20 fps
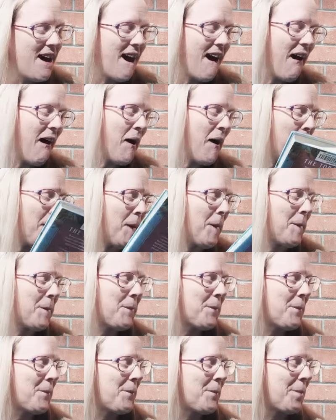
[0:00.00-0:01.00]
um,
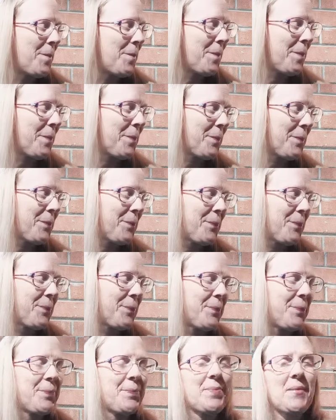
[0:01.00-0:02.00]

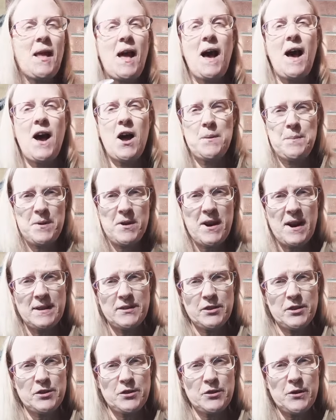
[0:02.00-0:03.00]
I hope you guys
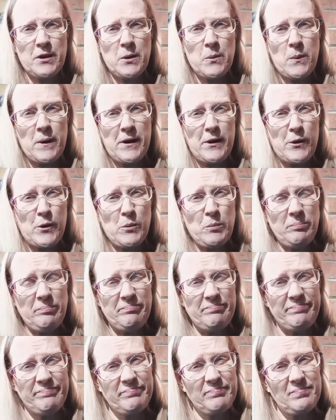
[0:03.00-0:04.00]
are doing well.
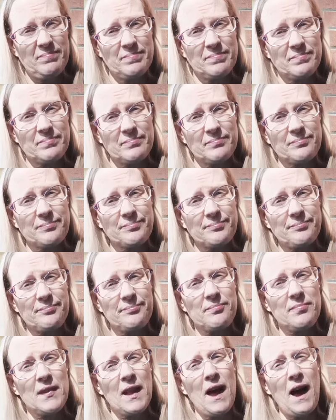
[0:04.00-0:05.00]

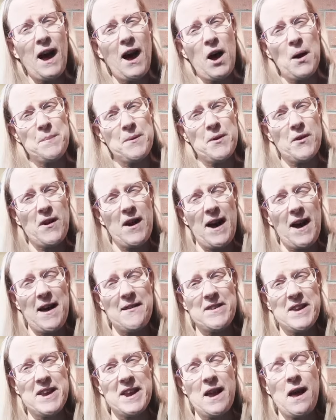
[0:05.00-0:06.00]
I hope you're
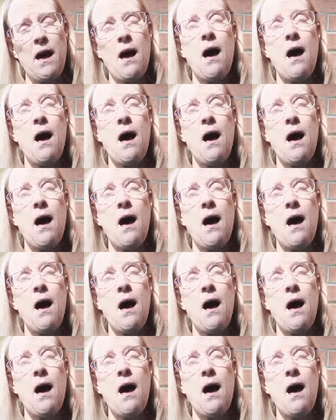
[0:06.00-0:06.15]
having